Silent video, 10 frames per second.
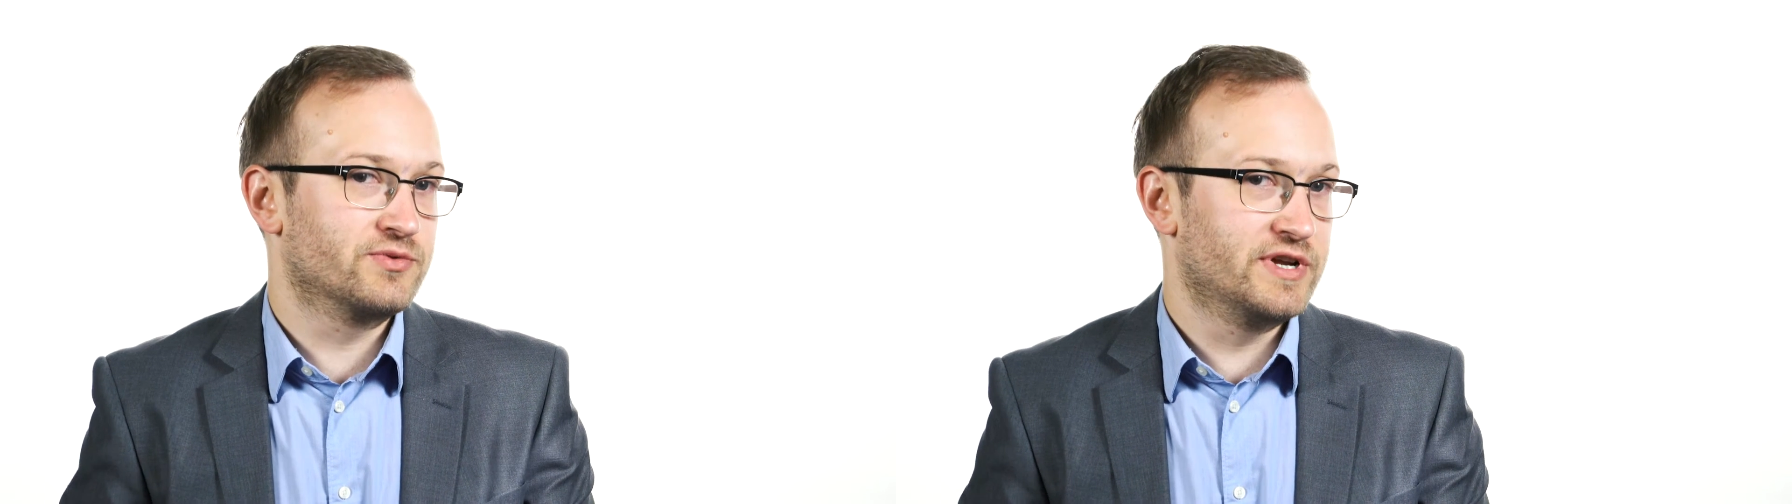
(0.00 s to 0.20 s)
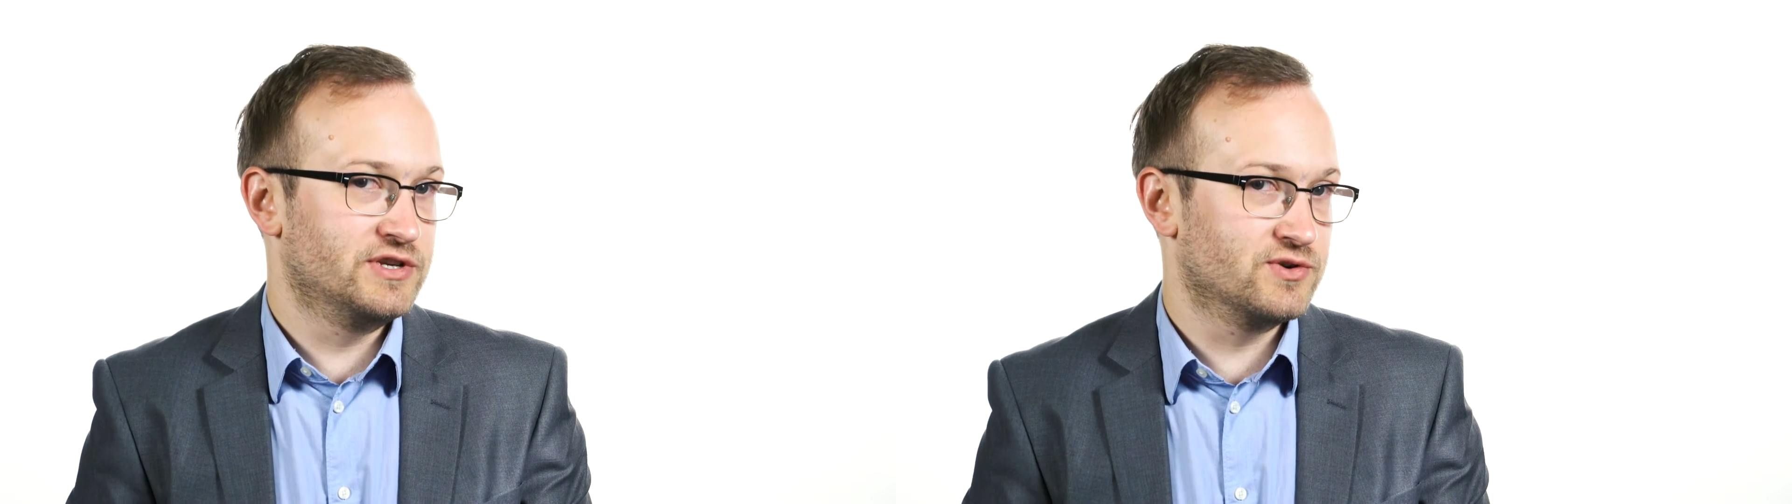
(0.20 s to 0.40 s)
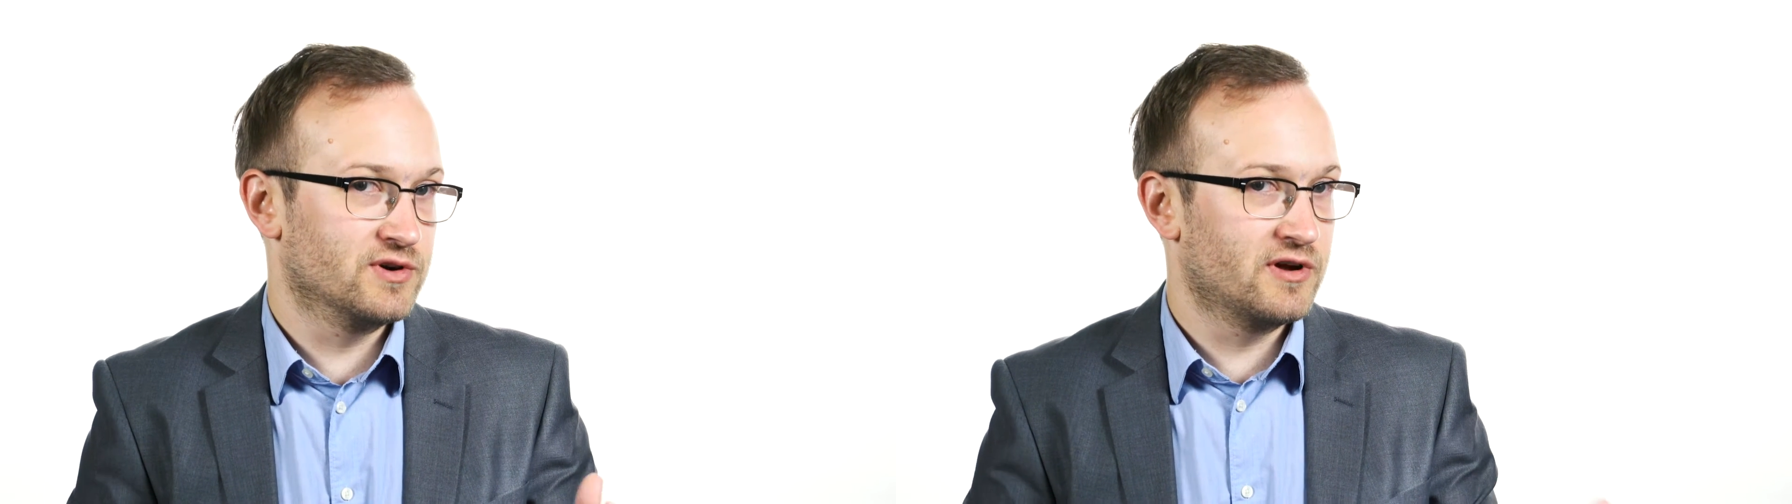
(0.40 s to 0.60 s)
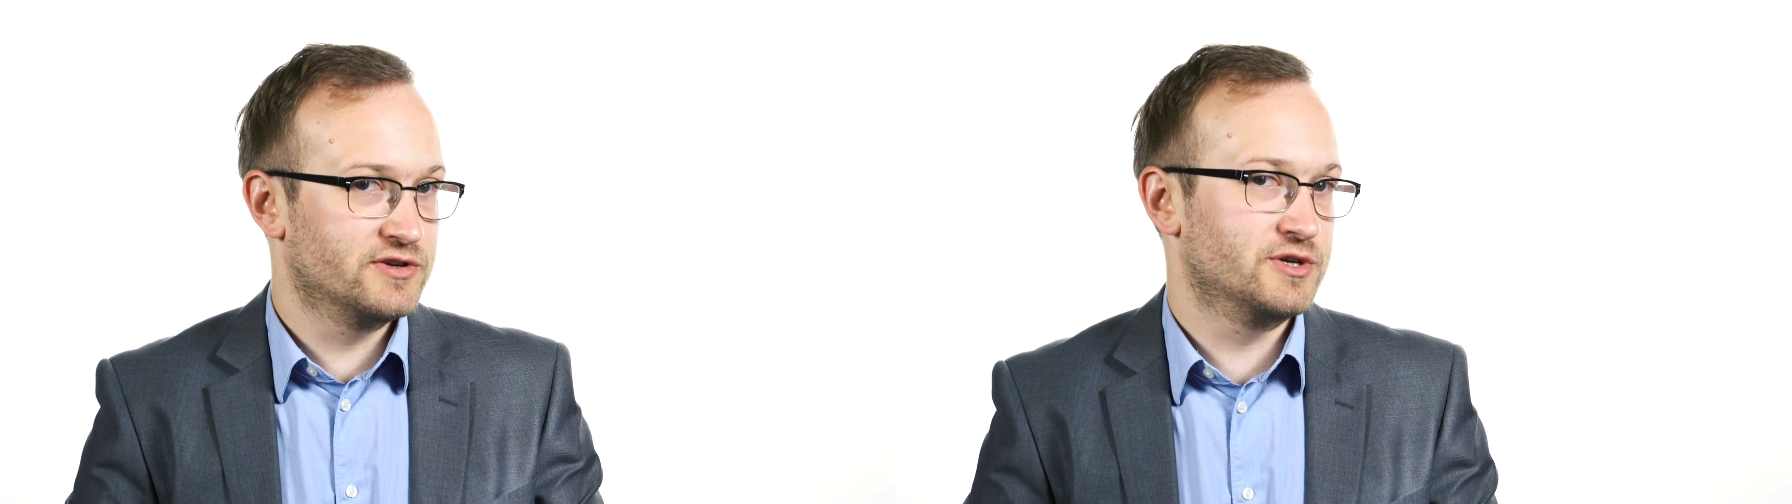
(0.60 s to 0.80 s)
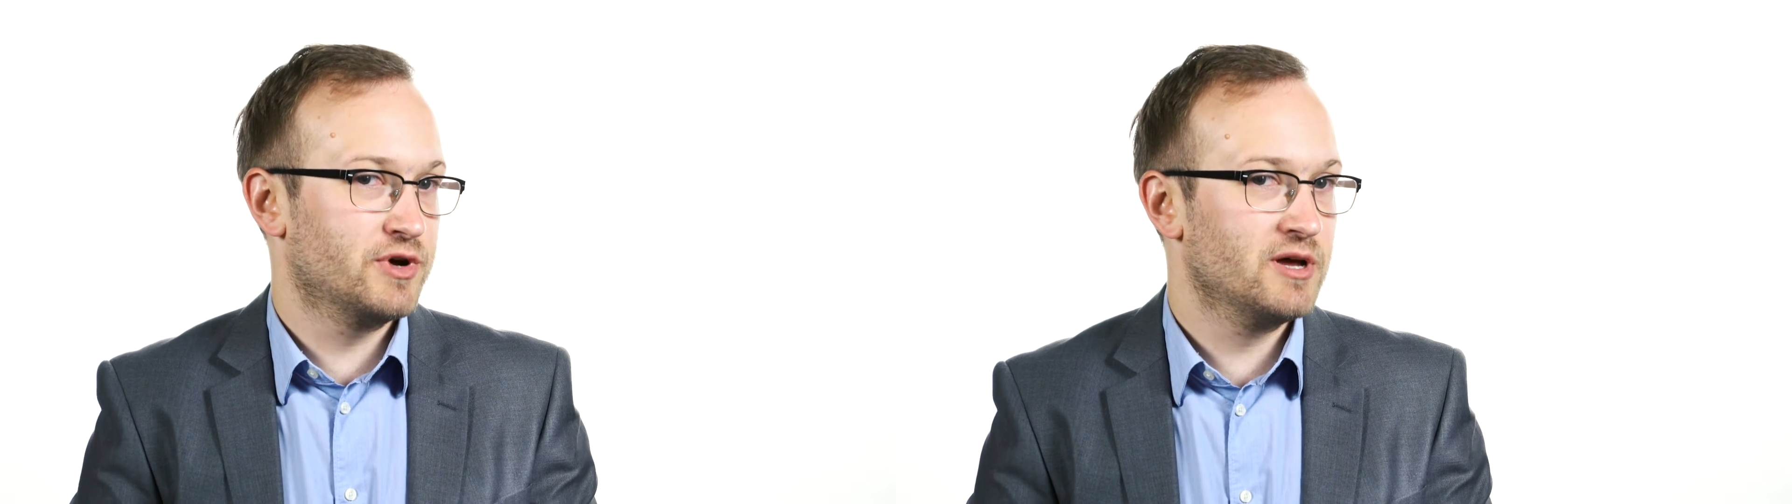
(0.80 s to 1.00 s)
syringe or a
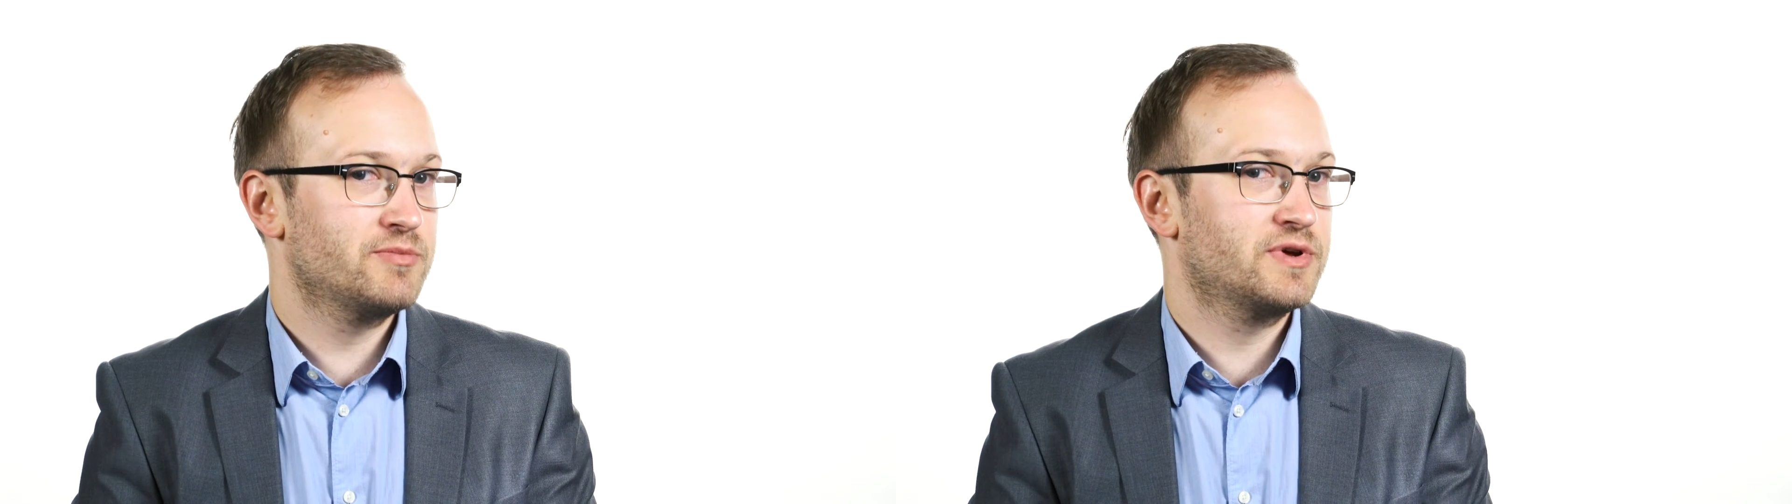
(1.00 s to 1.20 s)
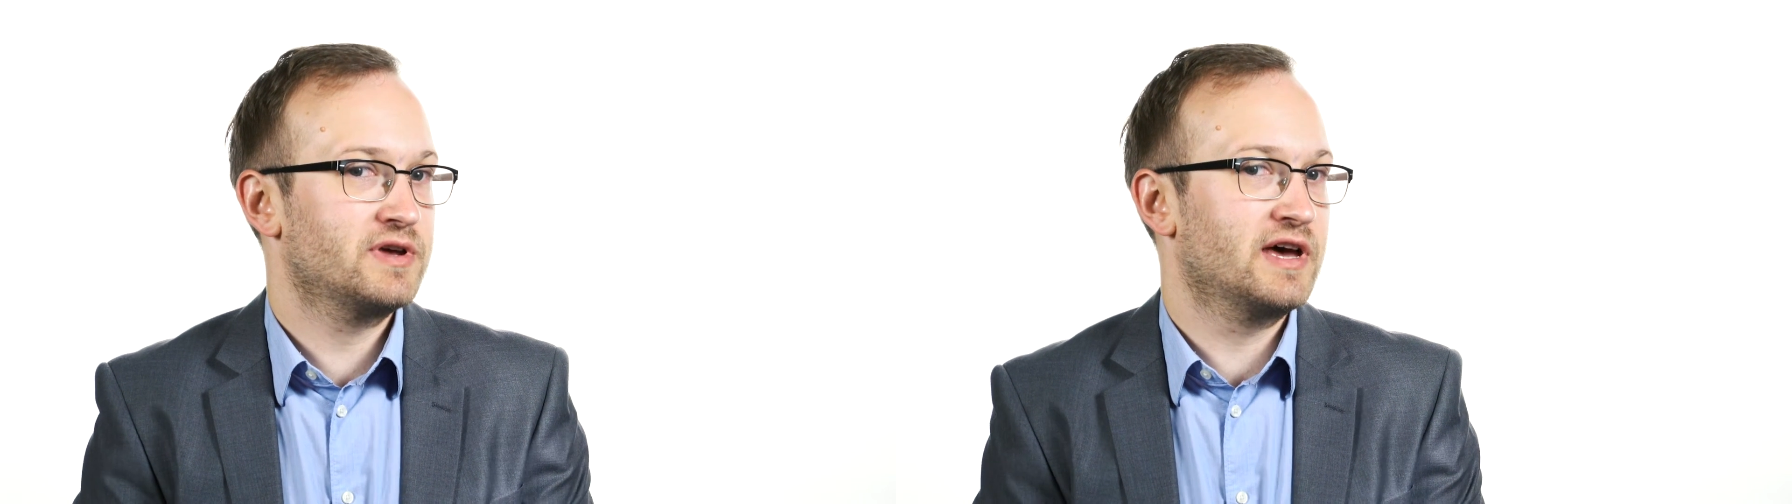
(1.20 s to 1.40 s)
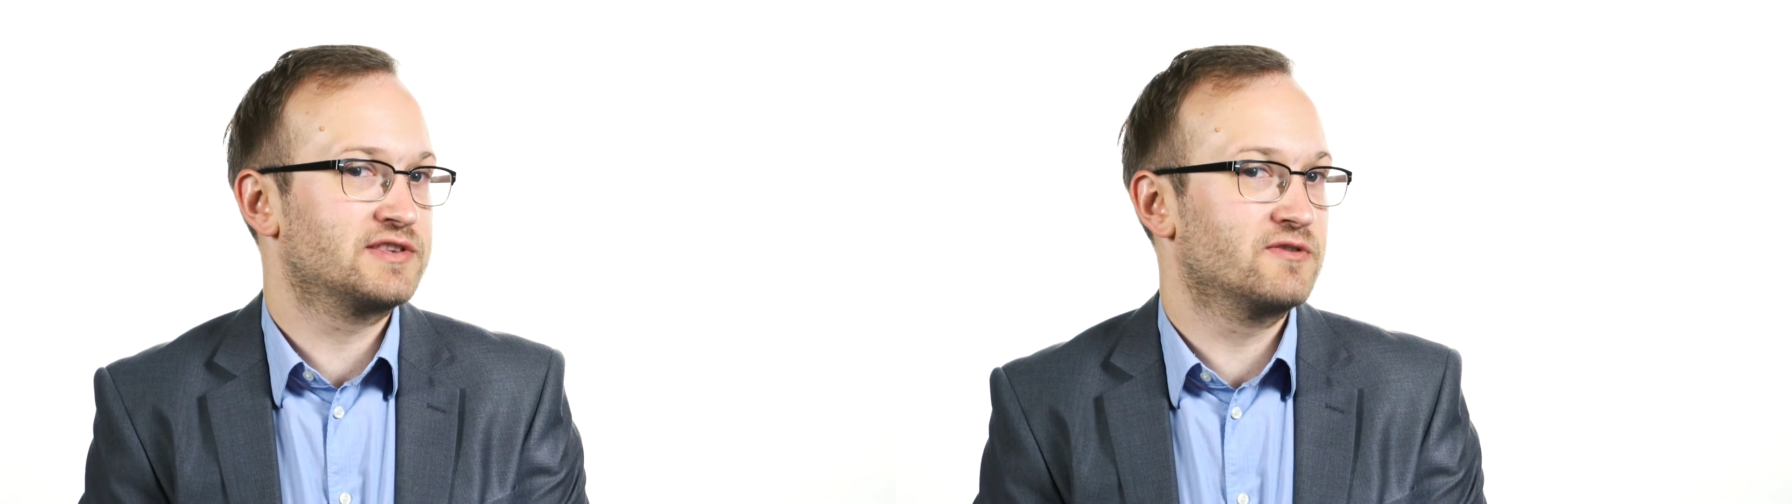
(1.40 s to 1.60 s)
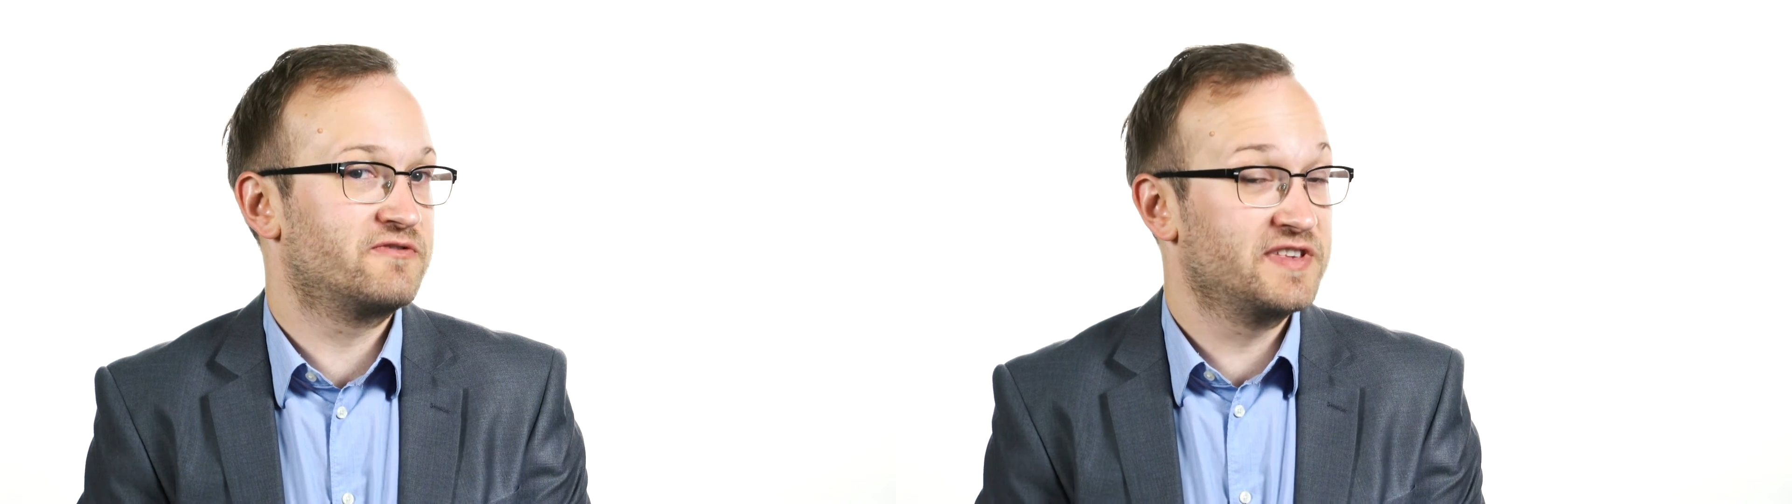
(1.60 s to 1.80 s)
larger pump, uh, so the